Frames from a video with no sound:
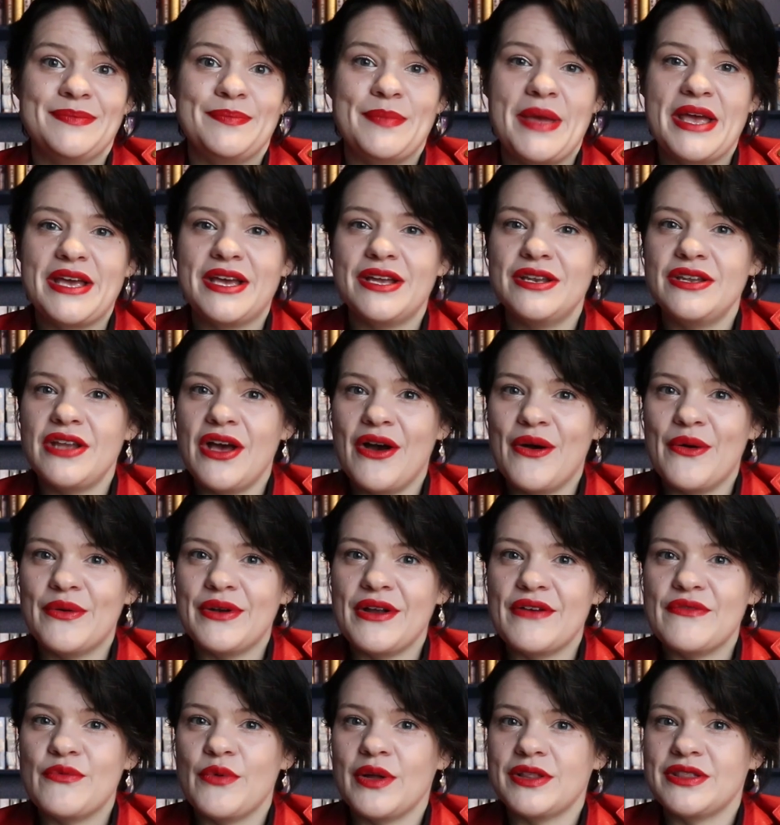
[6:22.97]
make a
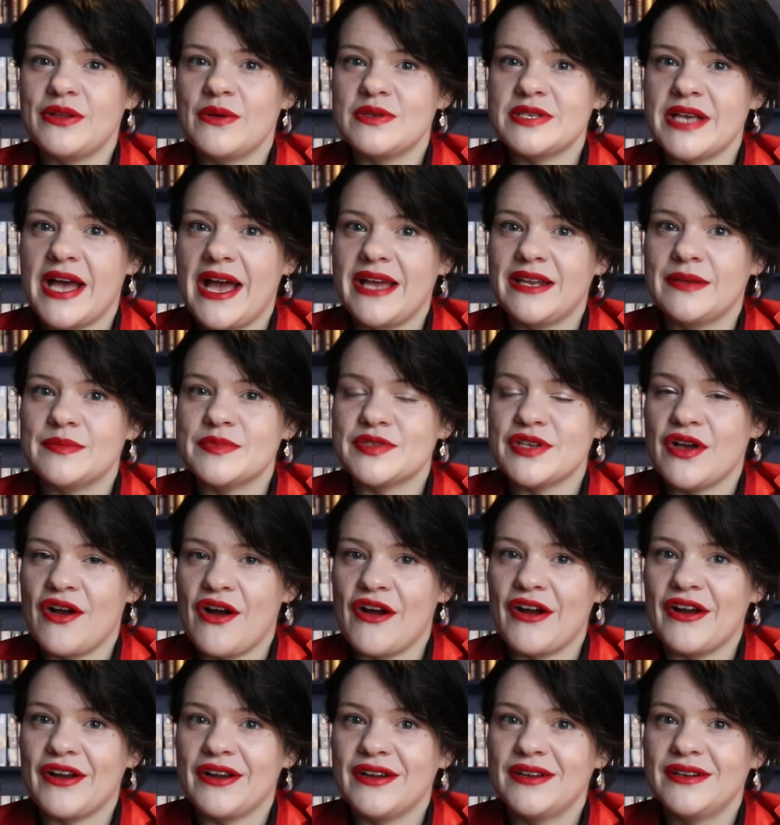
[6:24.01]
note of what those items
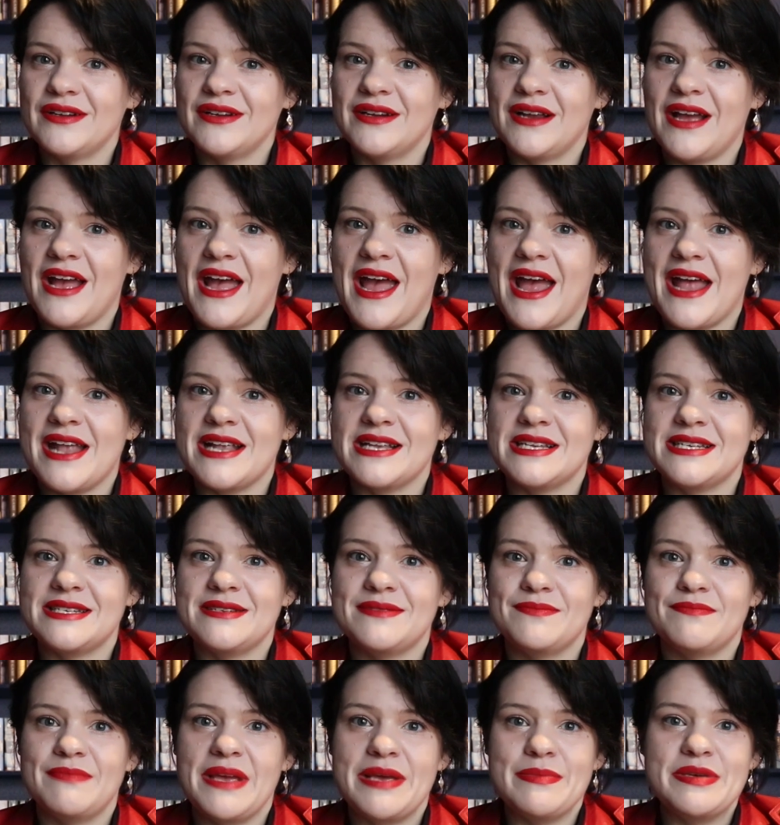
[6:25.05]
are
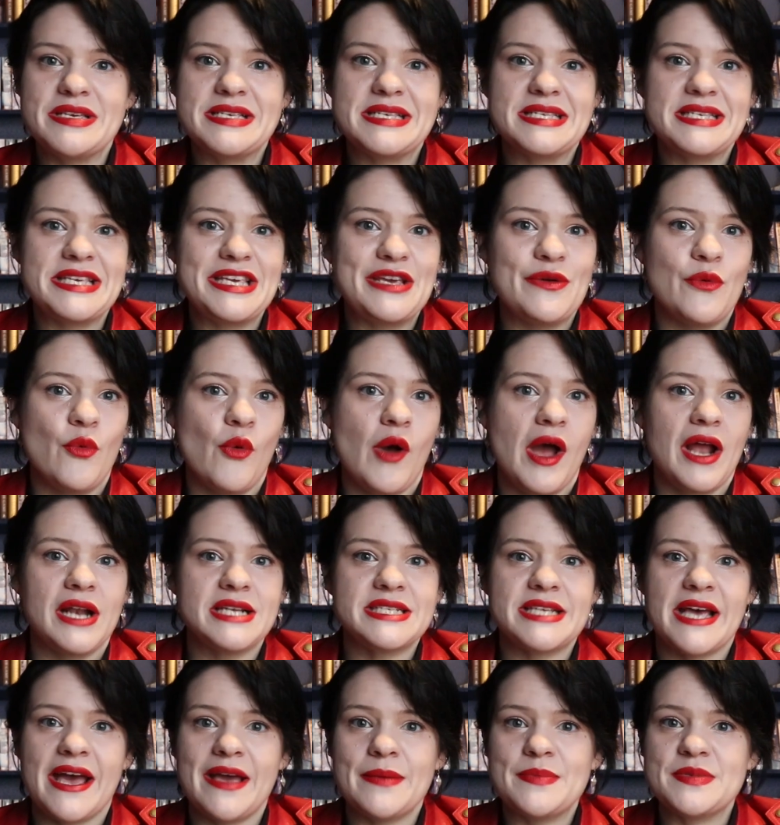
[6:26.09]
and maybe see
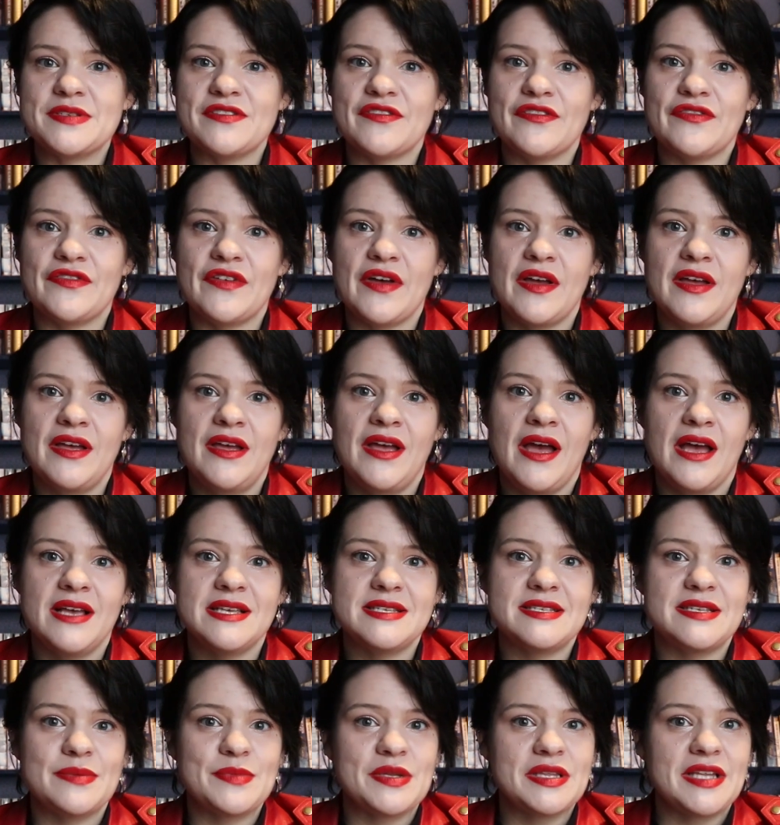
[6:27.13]
what types of
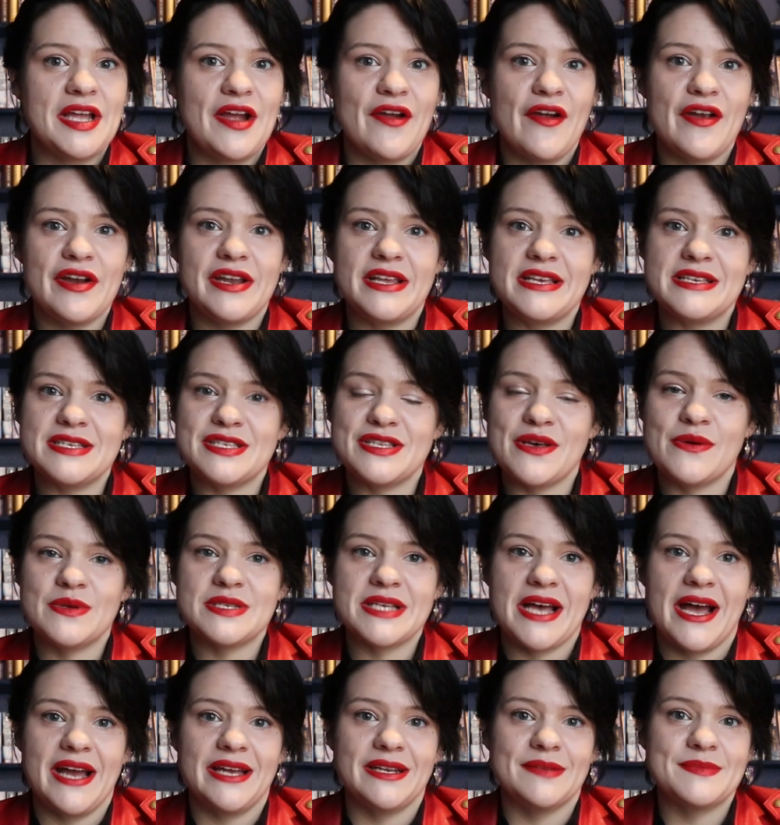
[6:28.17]
similarities
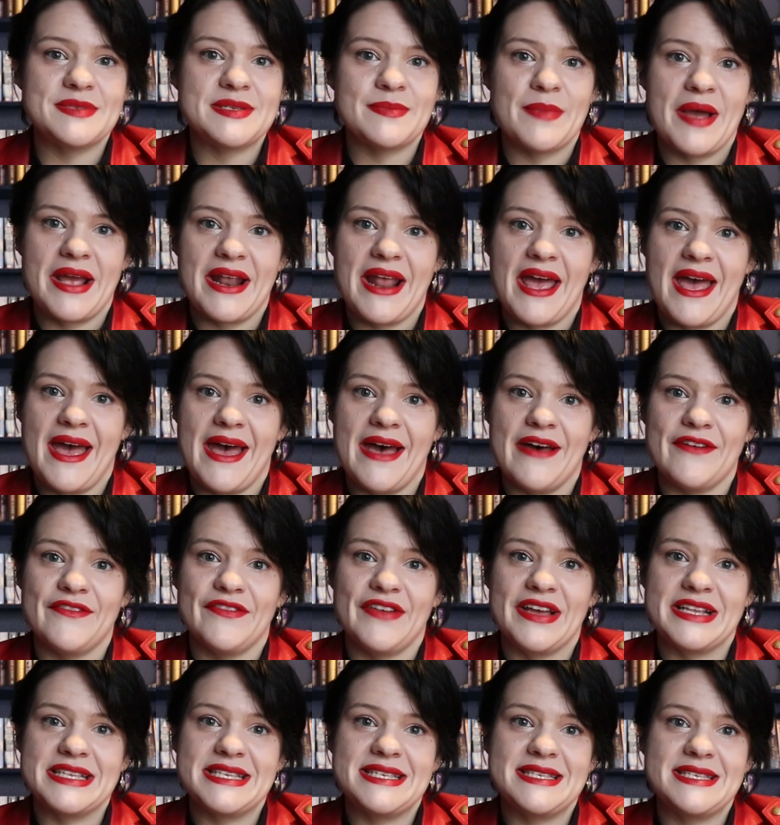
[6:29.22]
those items might
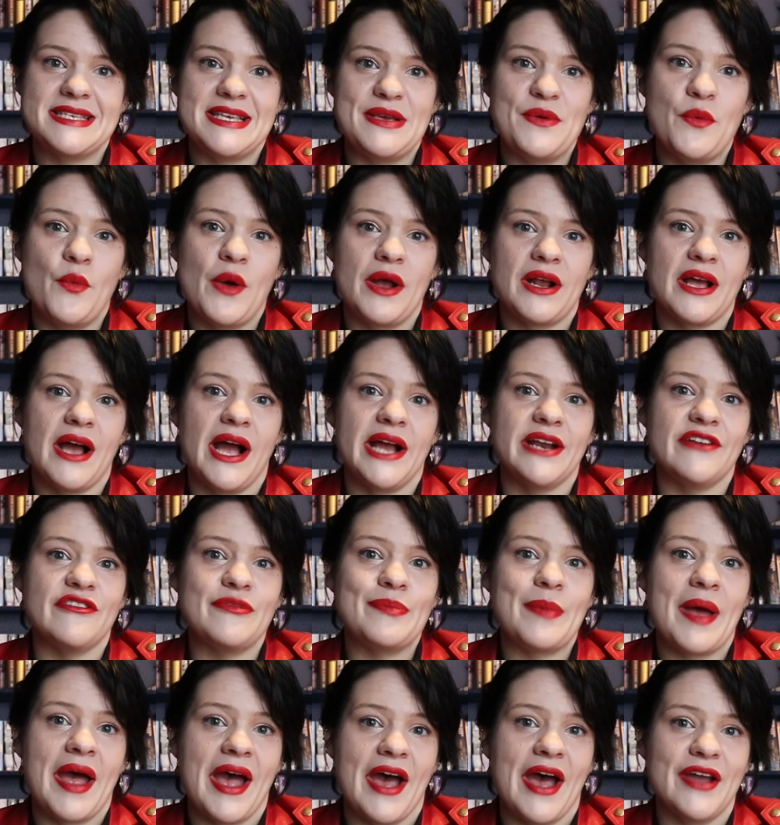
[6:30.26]
have and see what kind
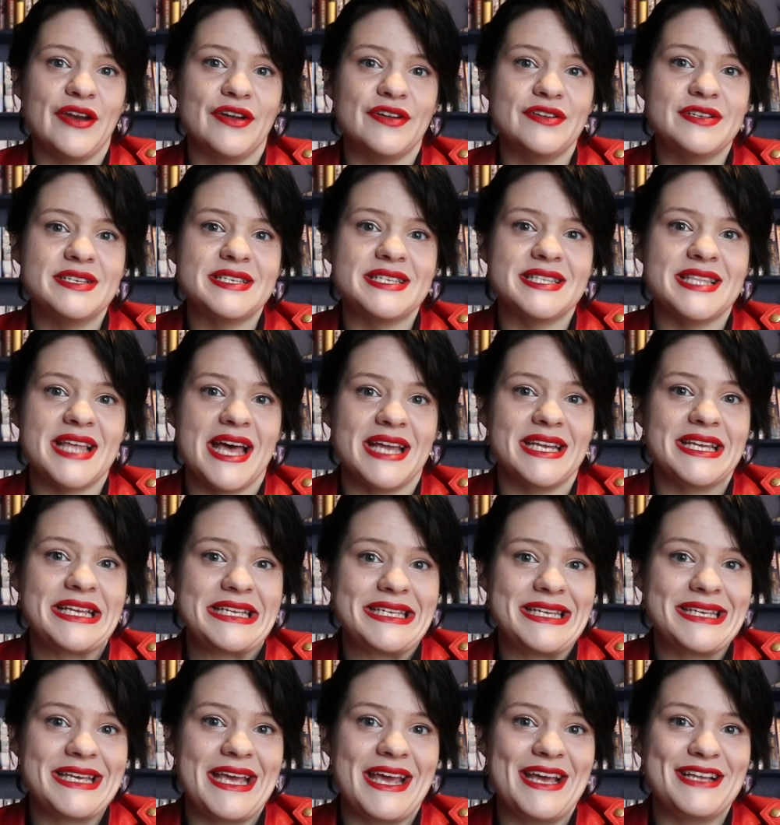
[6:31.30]
of patterns that
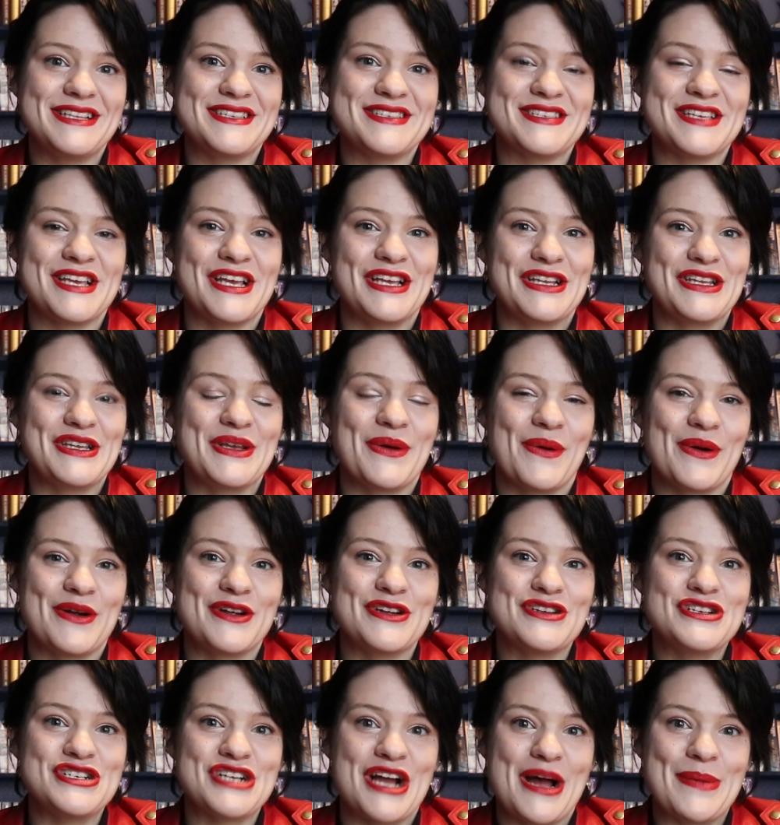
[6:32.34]
indicates in
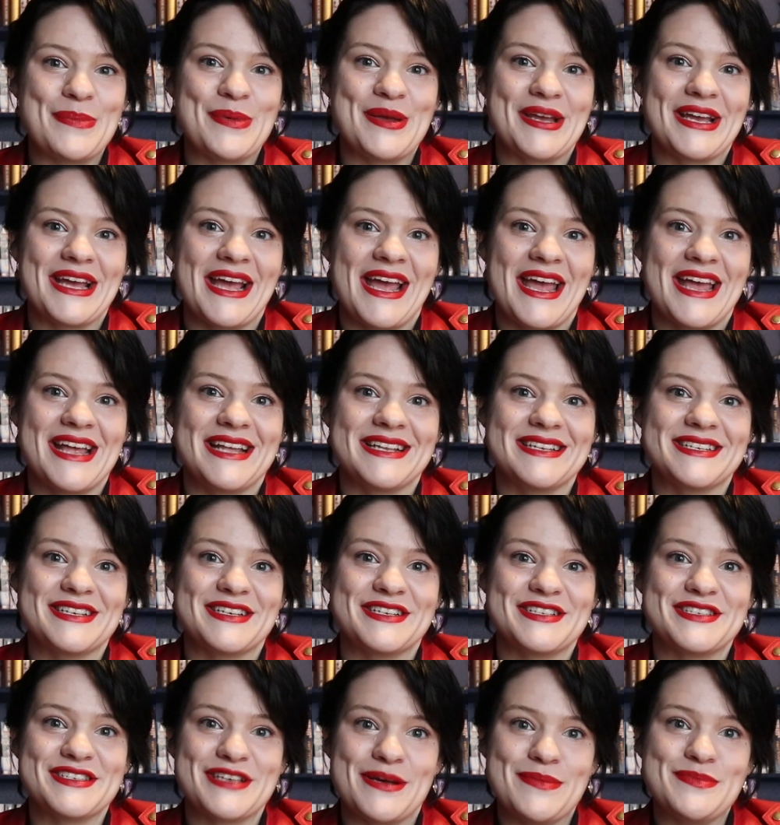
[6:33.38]
your shopping and
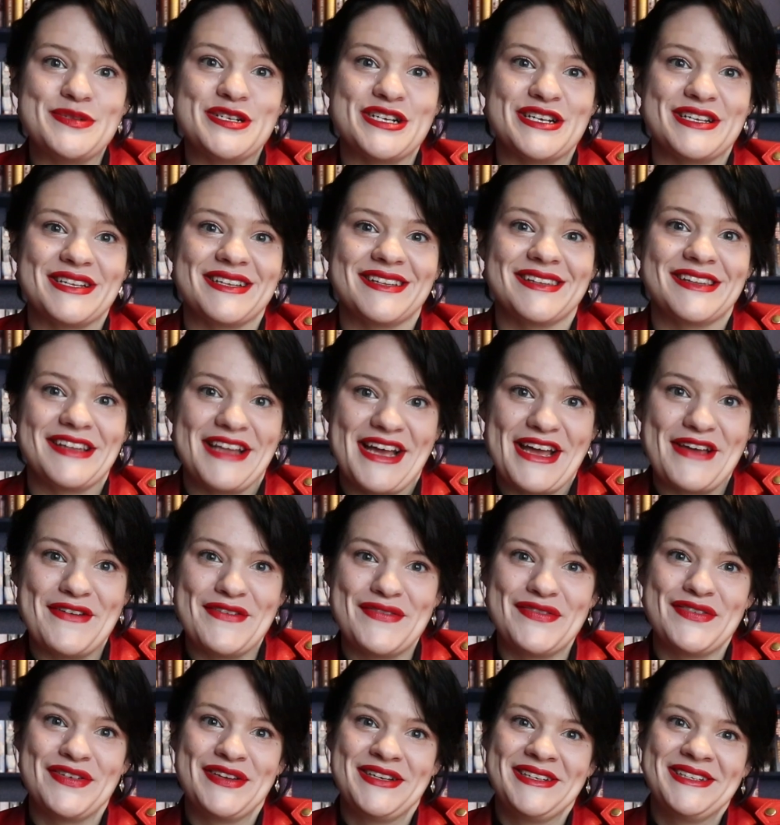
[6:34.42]
consumption
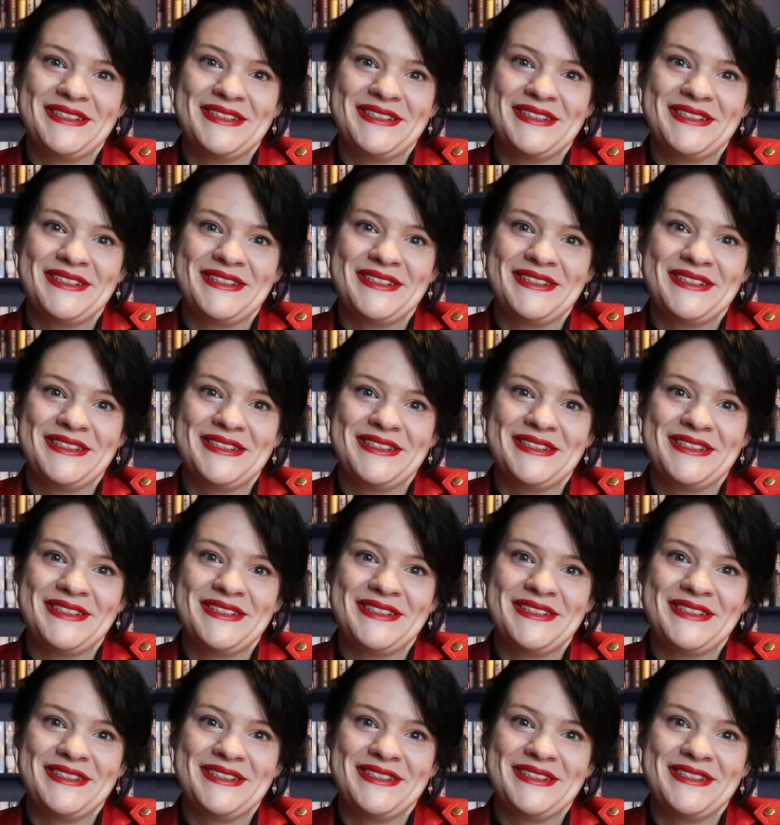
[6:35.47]
life.